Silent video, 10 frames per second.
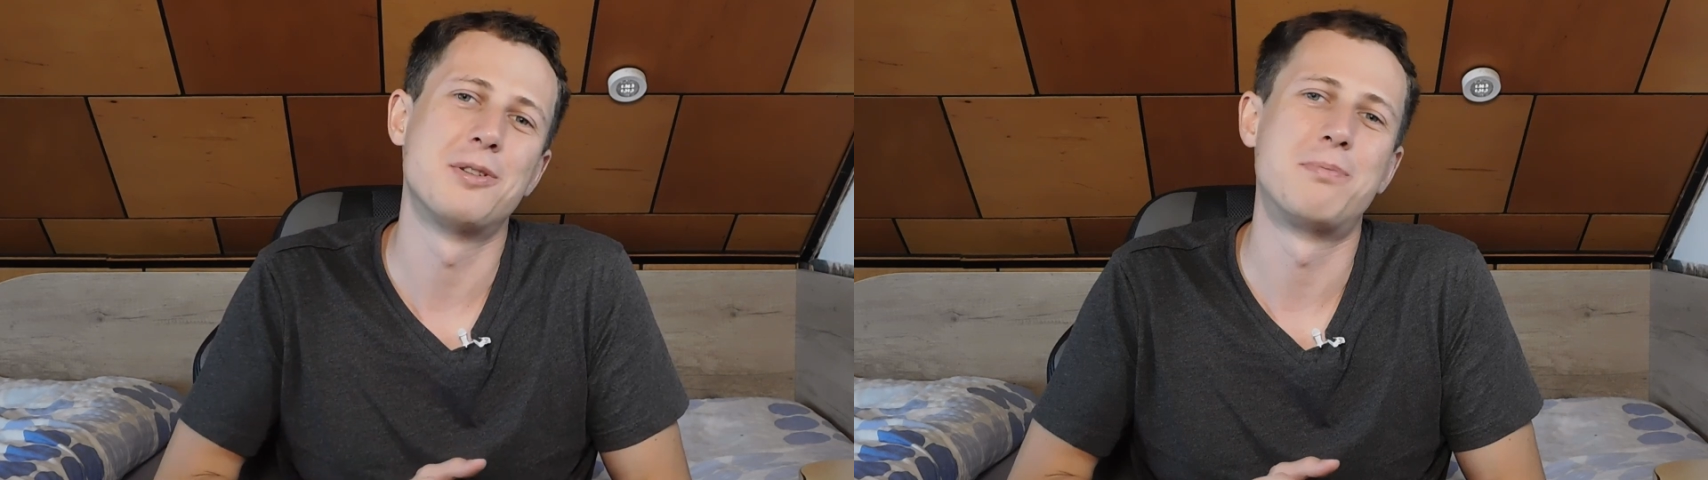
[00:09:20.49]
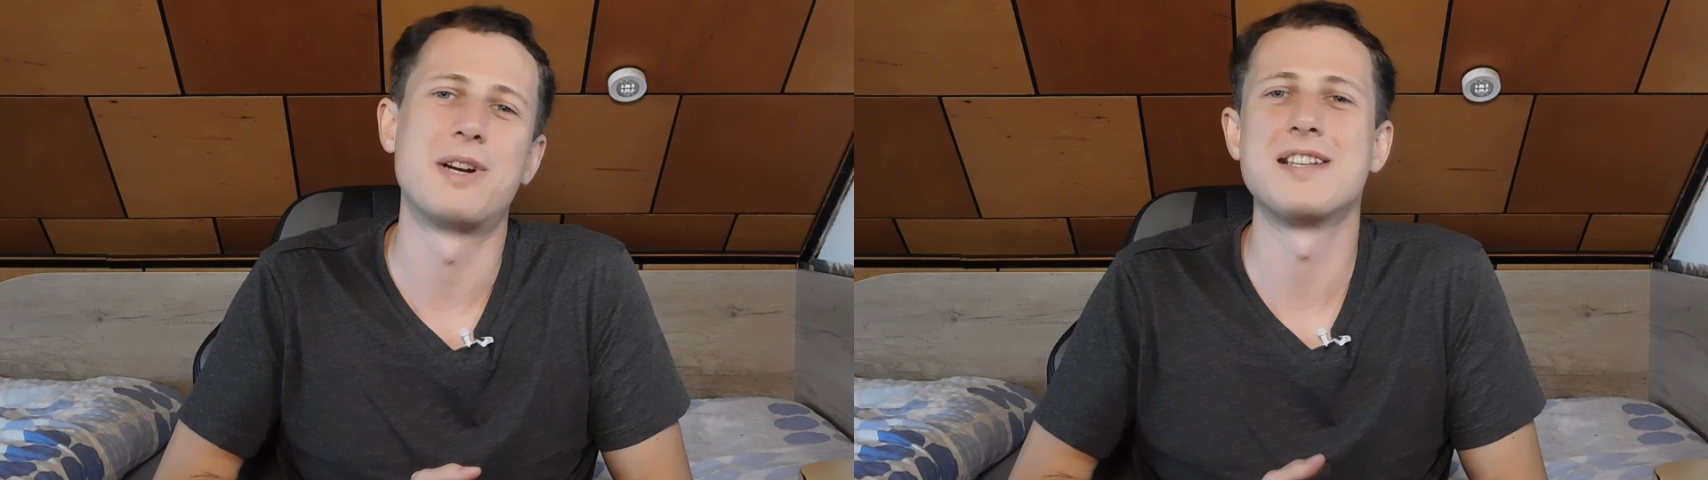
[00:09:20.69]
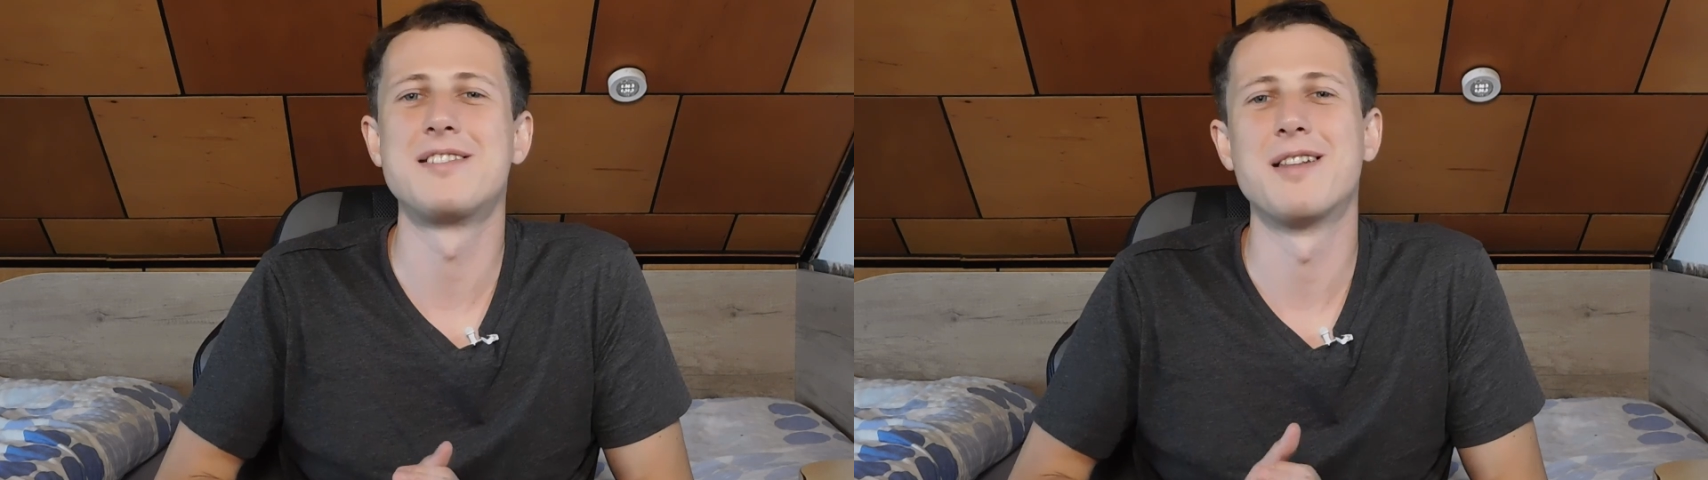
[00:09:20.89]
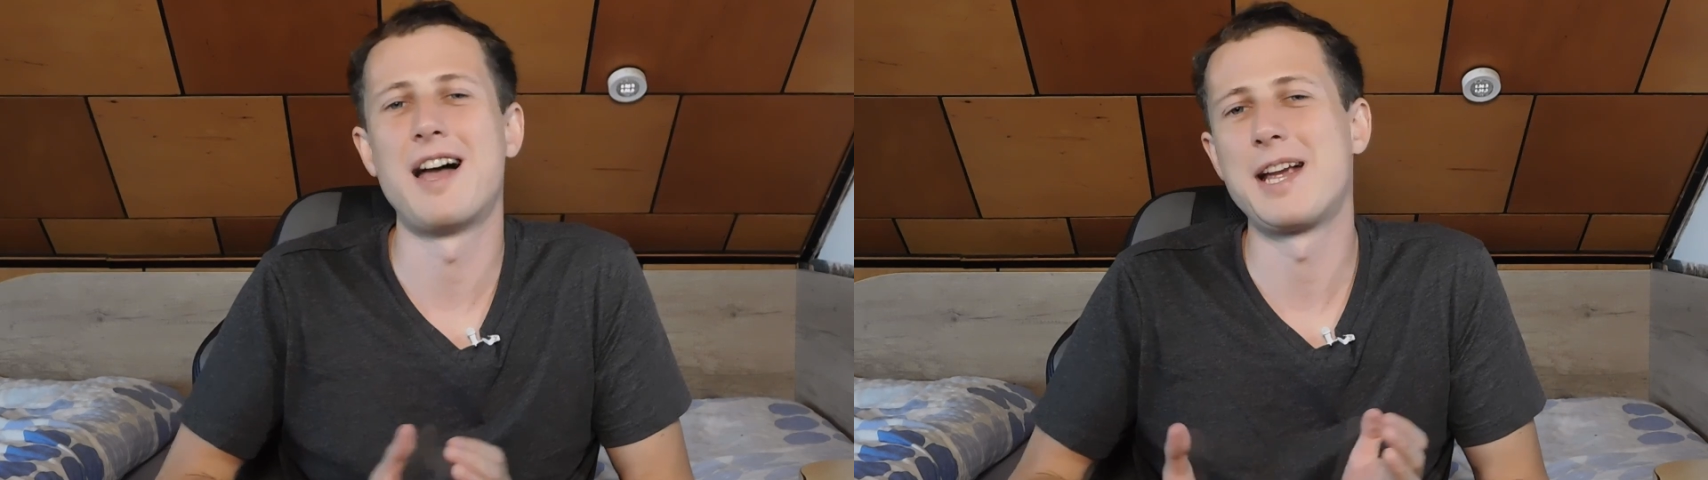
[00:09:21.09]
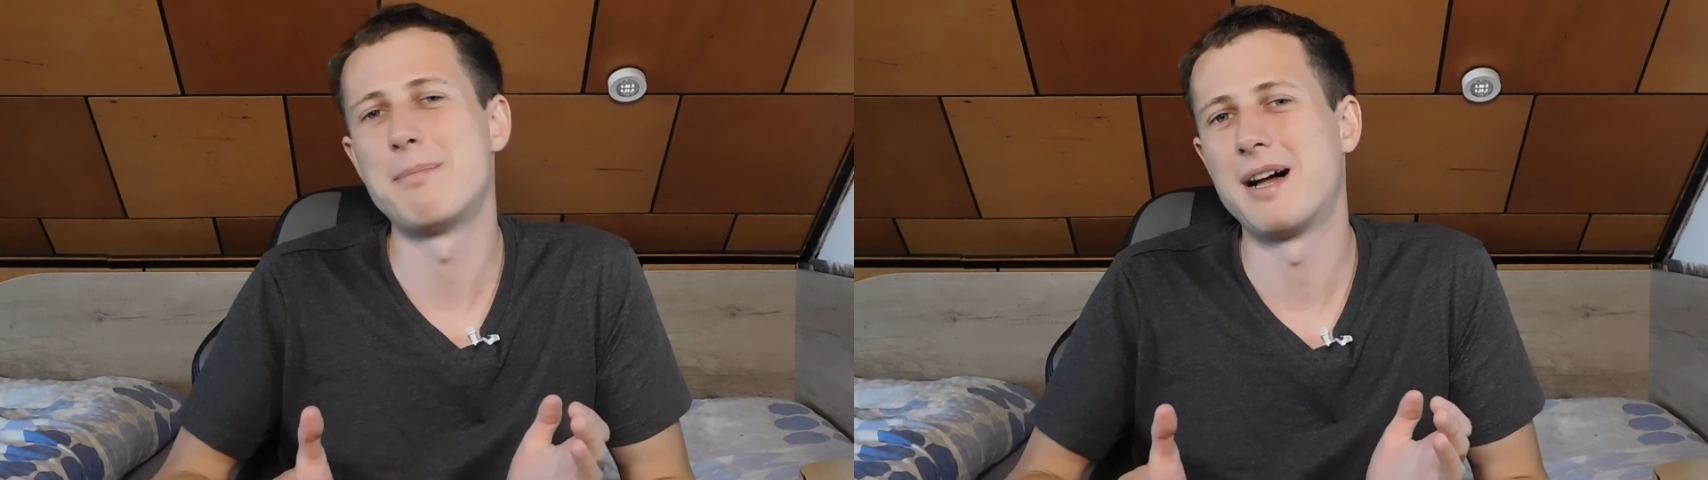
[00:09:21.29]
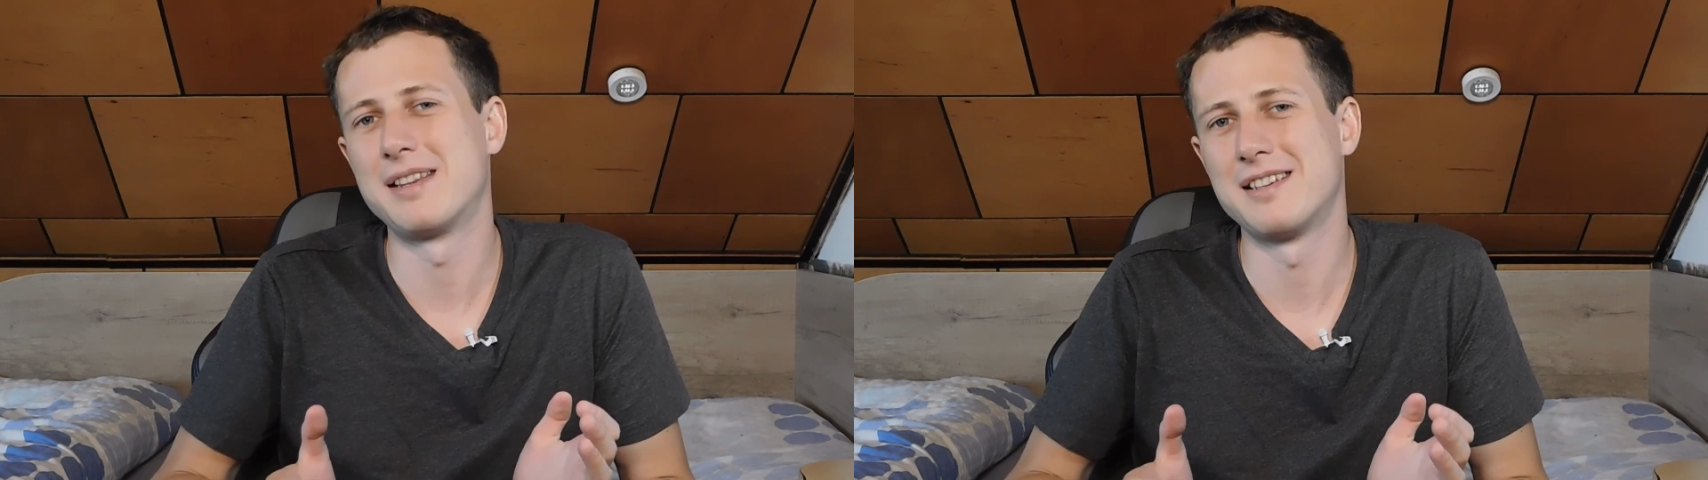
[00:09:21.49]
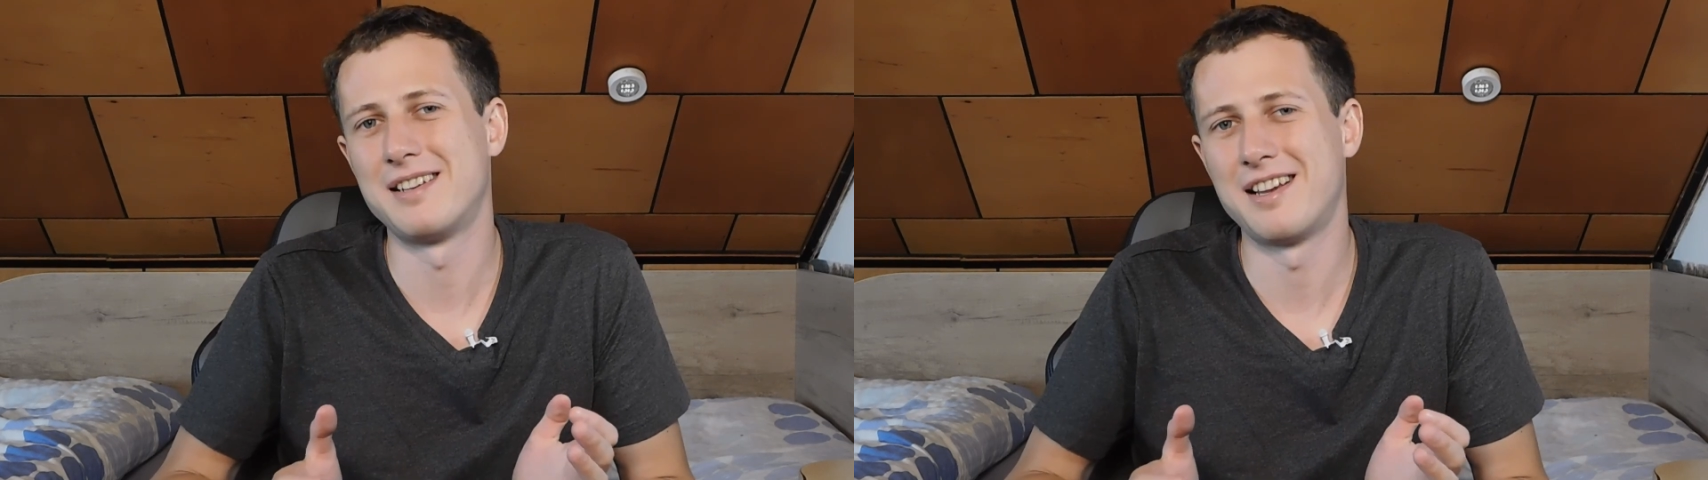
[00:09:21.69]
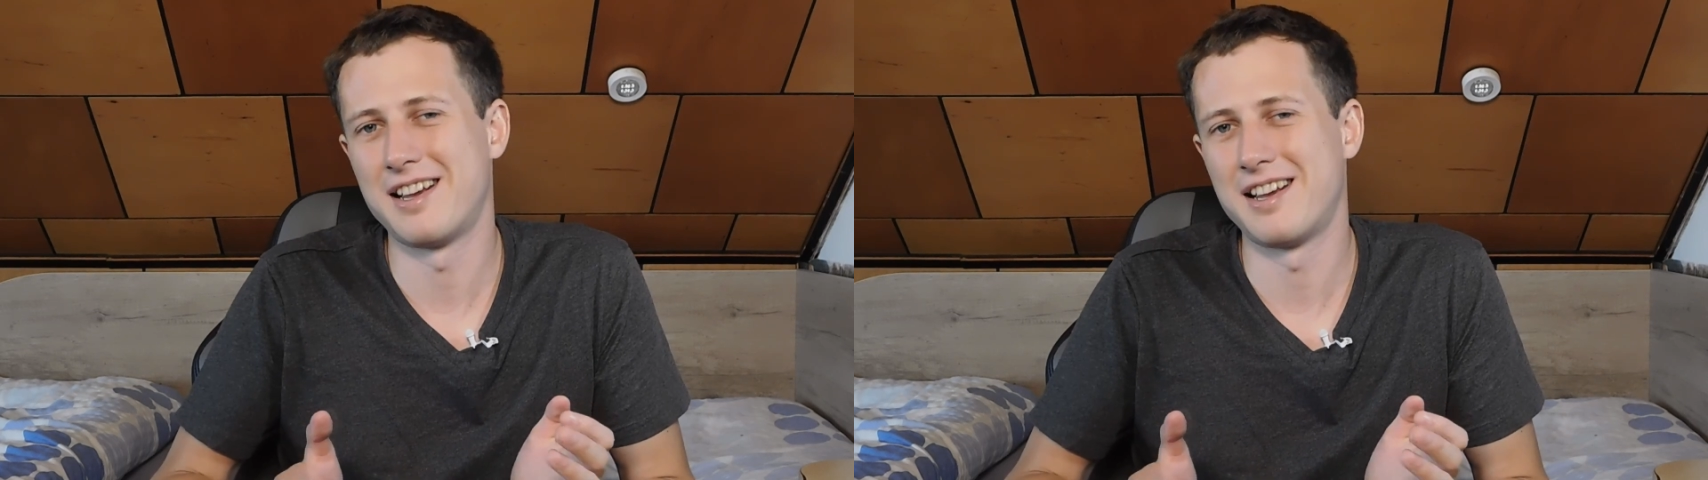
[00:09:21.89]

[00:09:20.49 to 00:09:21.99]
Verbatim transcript: to press the like button